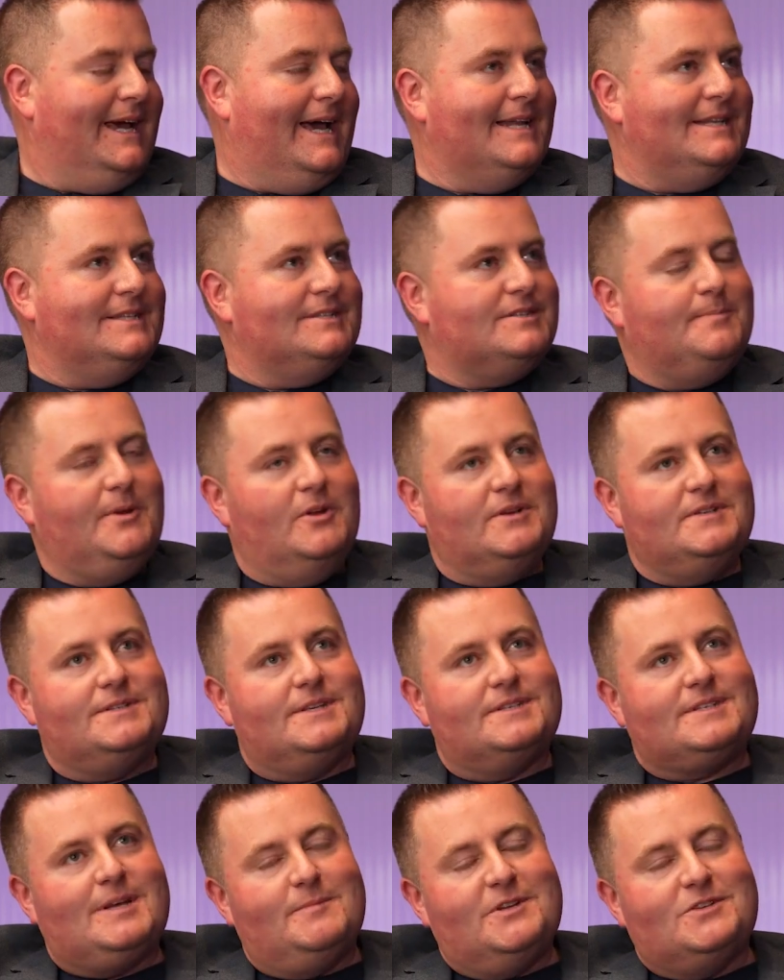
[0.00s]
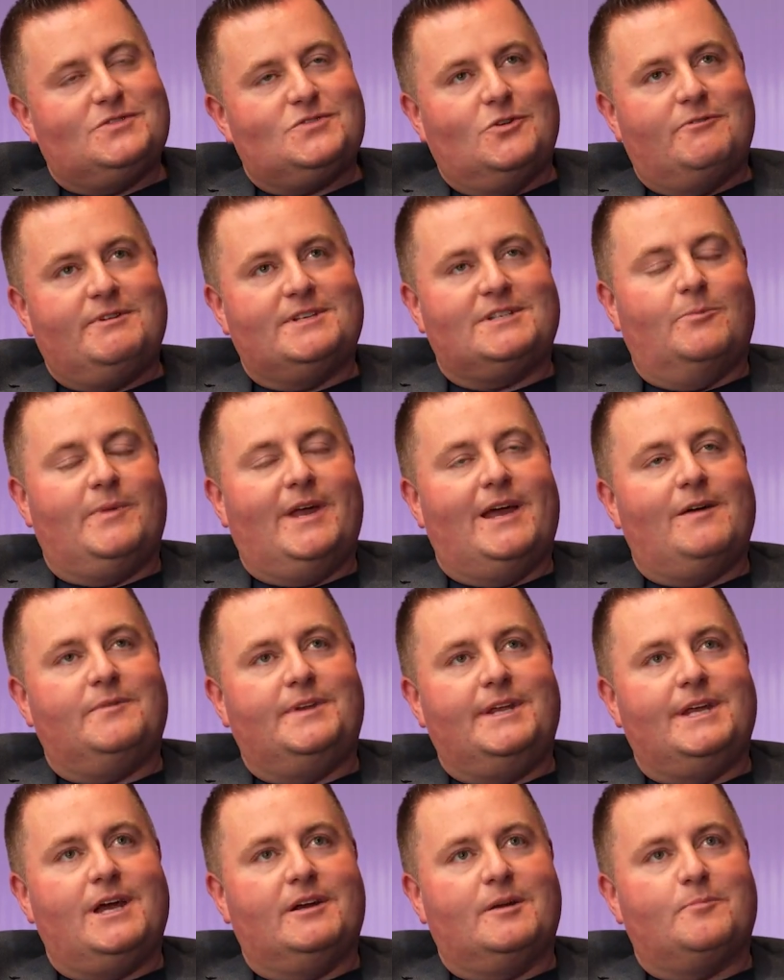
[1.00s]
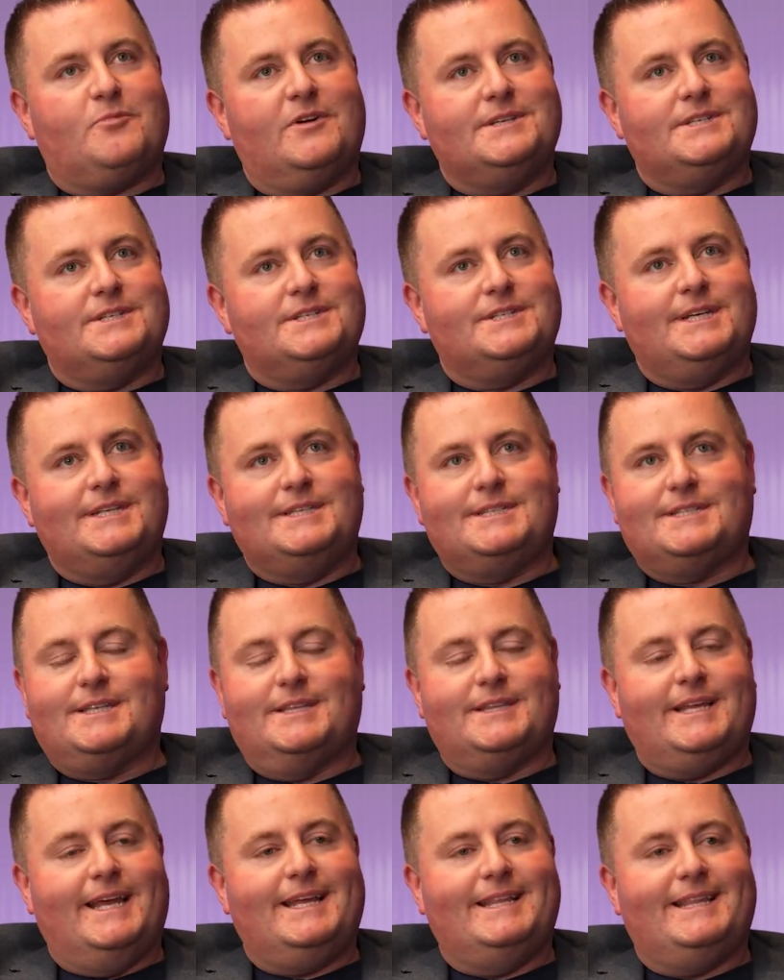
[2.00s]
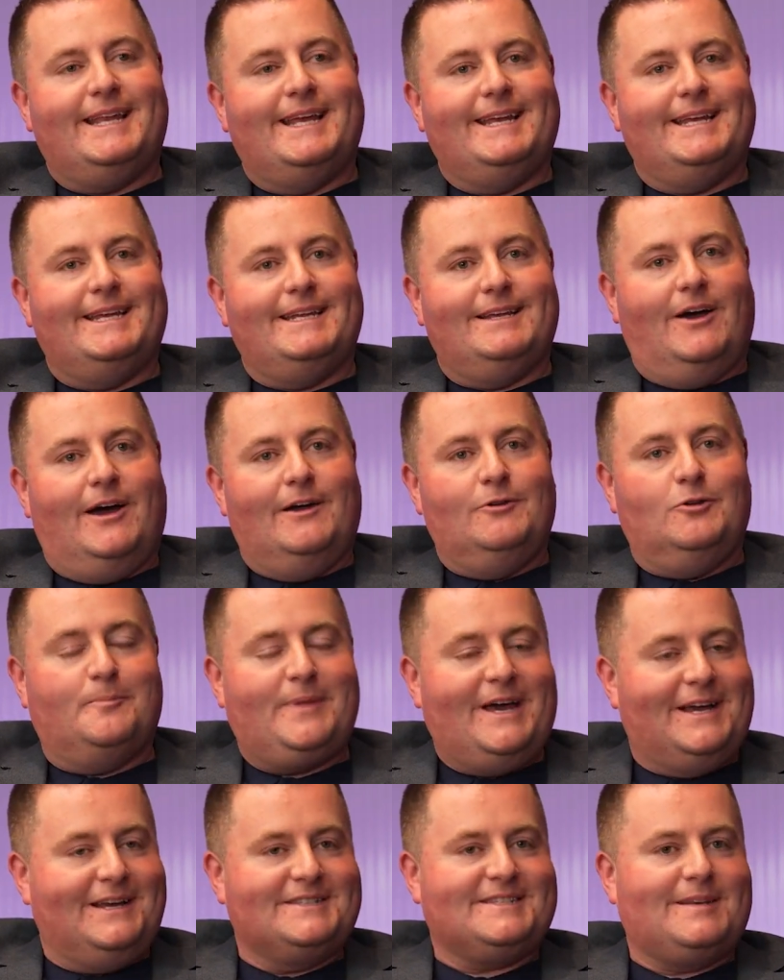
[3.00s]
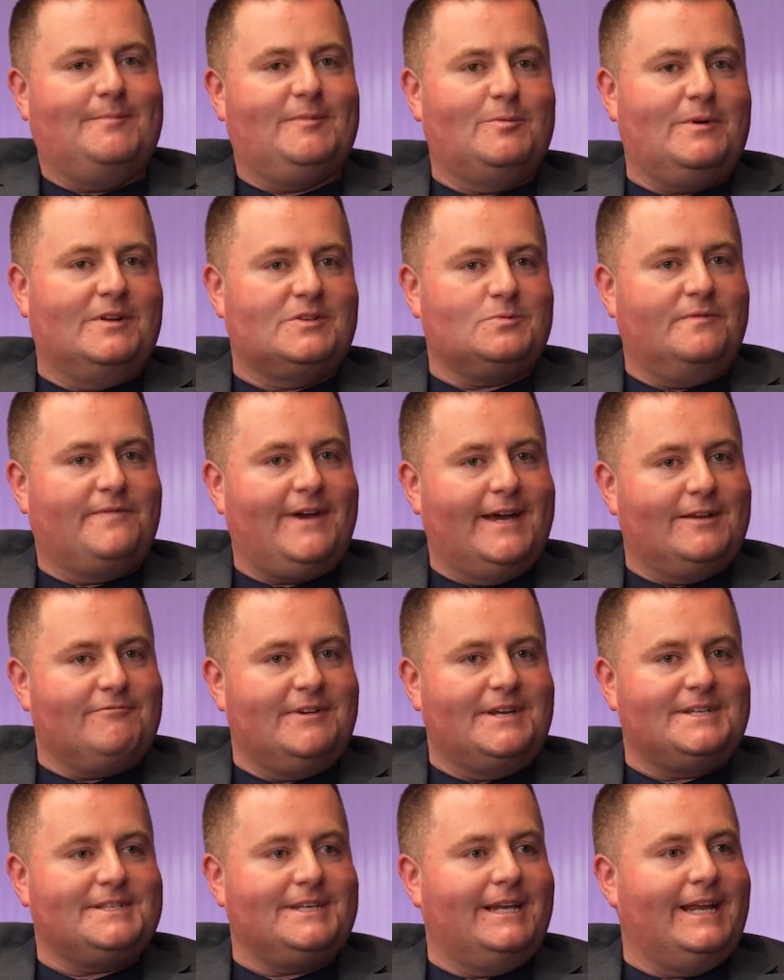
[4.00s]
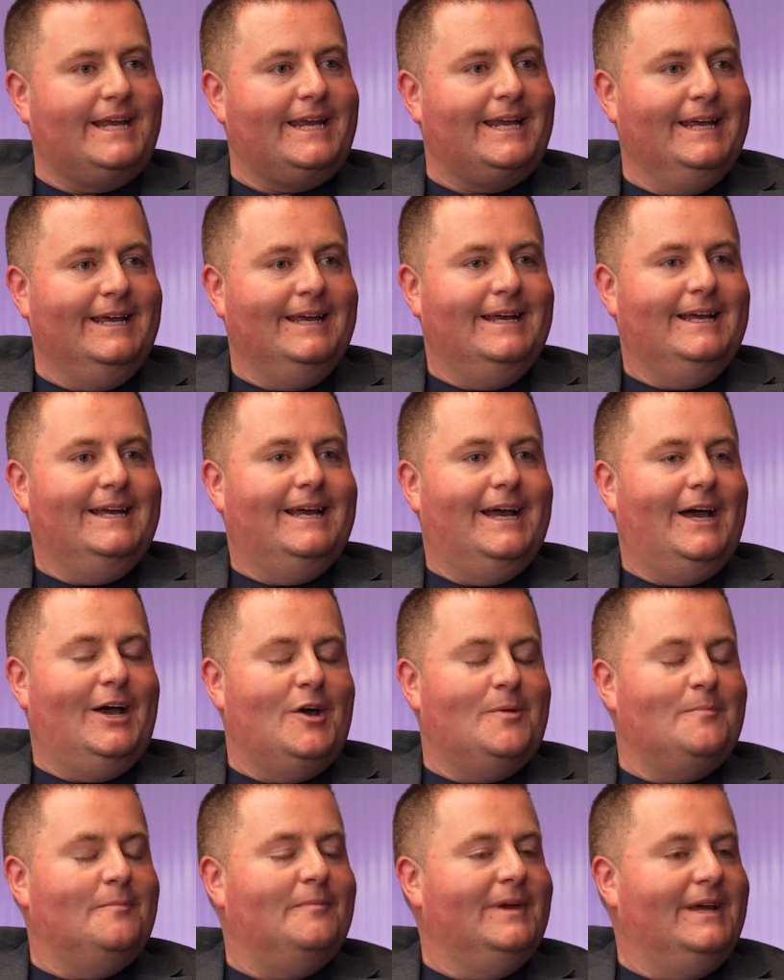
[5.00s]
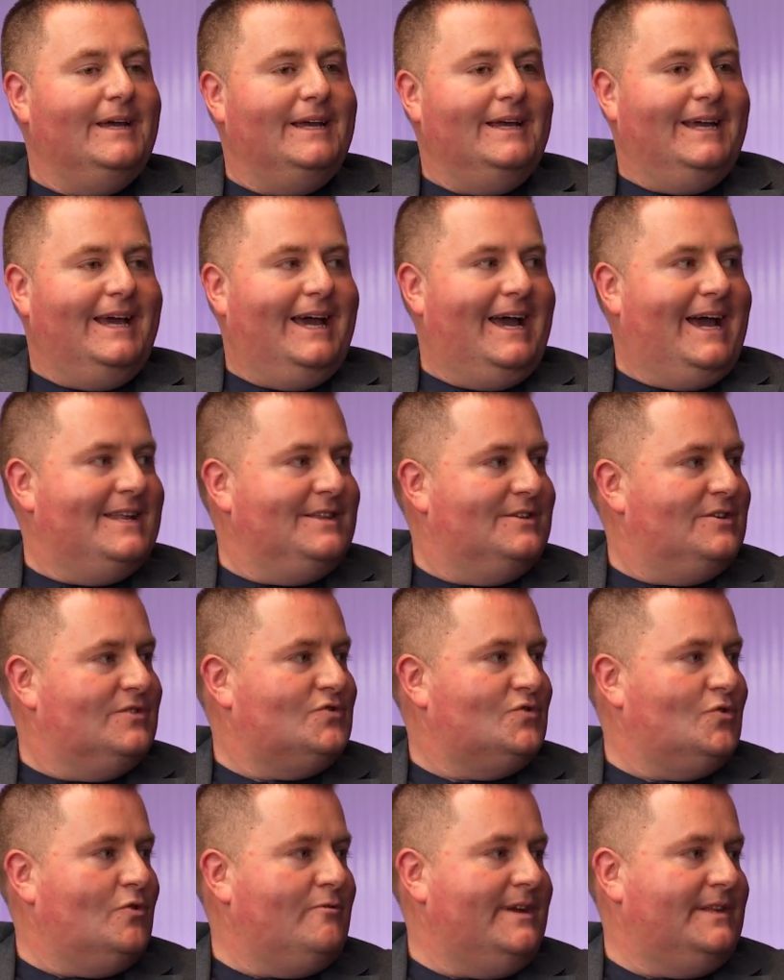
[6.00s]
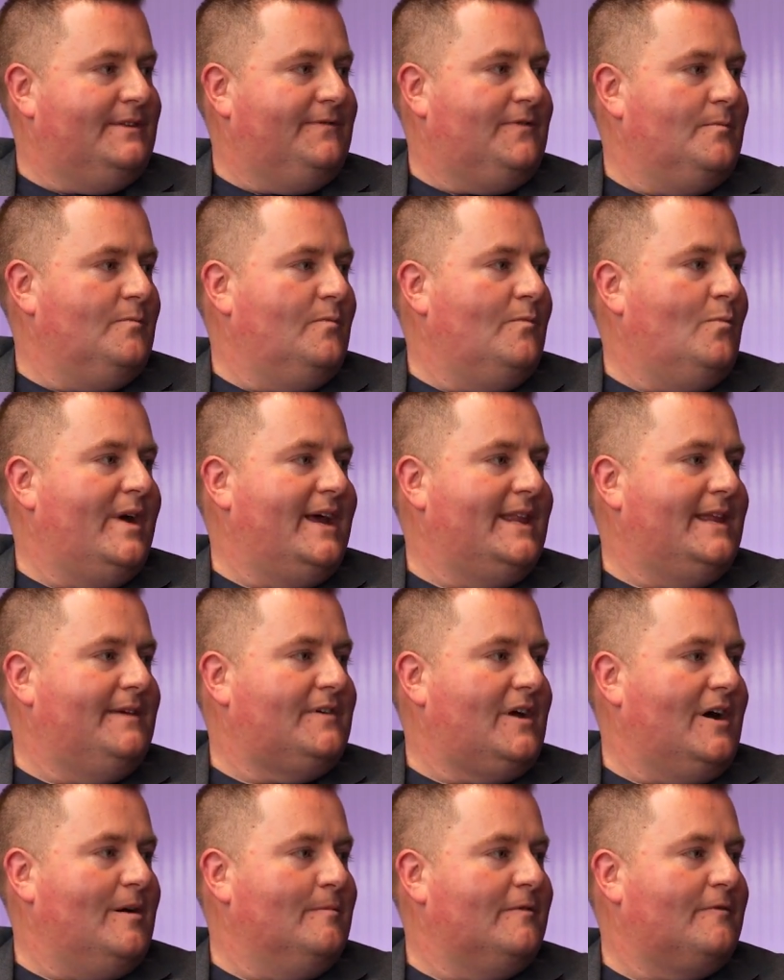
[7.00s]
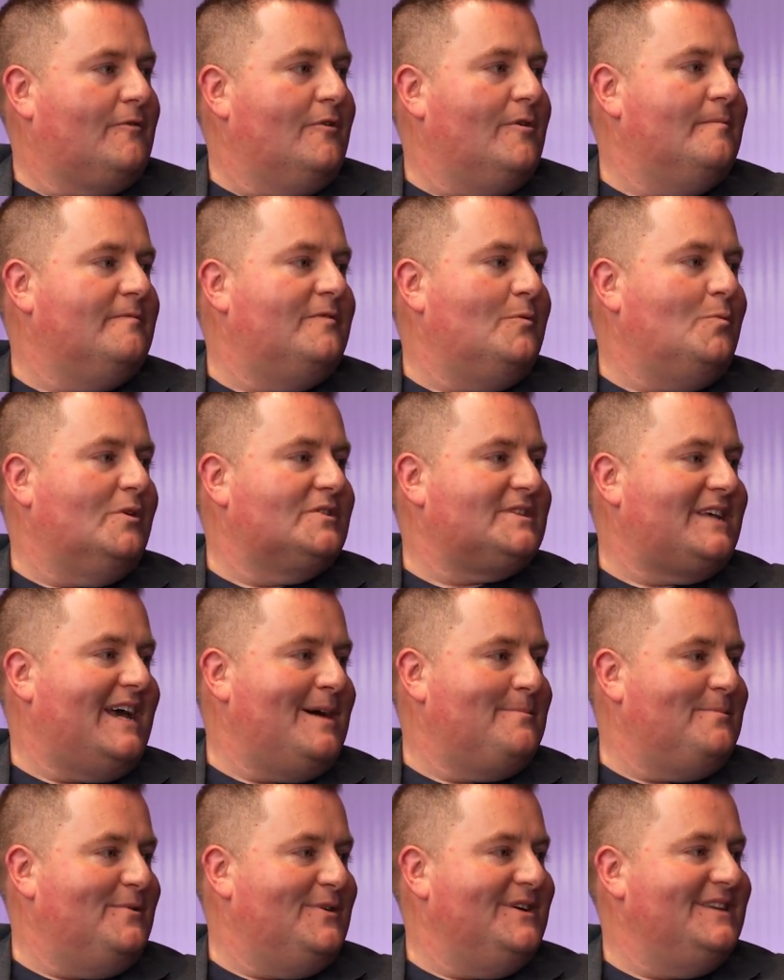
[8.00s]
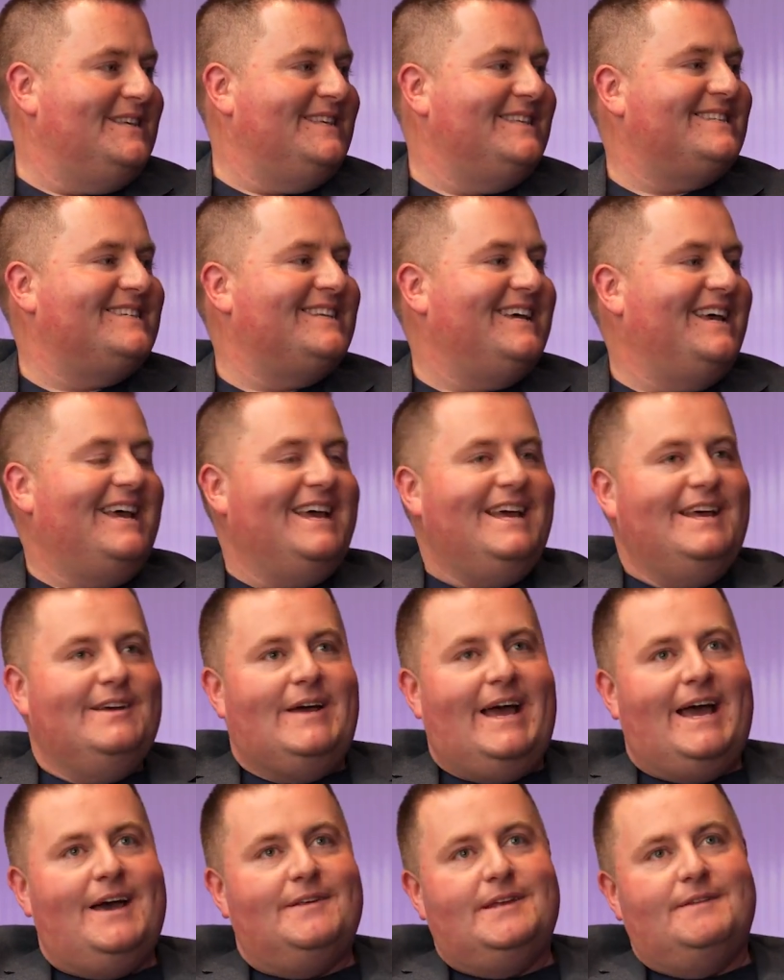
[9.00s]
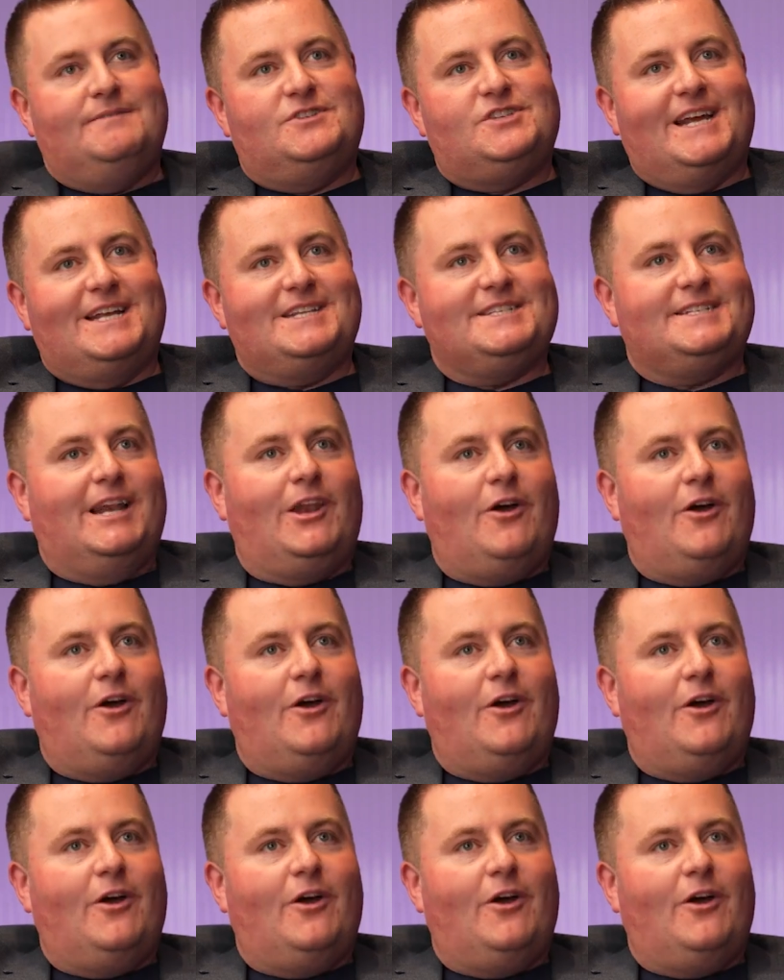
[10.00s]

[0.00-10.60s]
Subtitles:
And to be honest, some of the stories that we have with the young apprentices, I look back at some of the ones we've had recently, and the story from where they've come from what's happened, how they've changed their